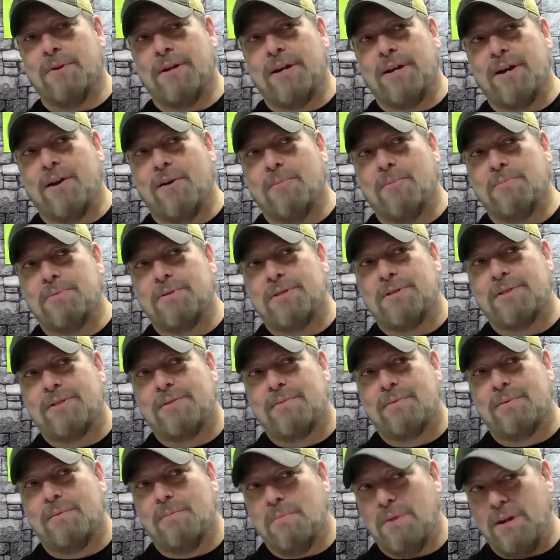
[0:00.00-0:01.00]
really
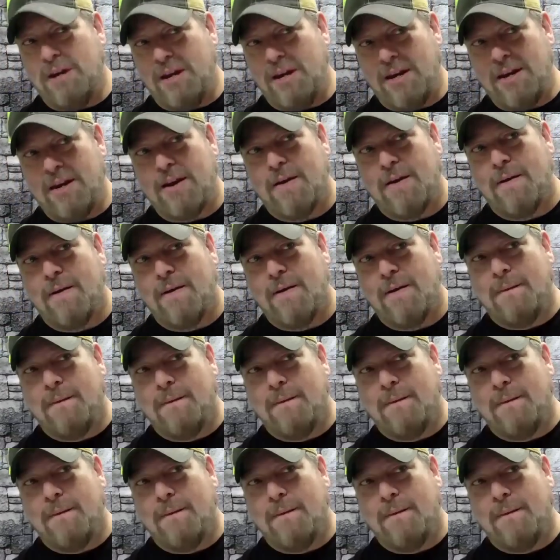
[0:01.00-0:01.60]
helps me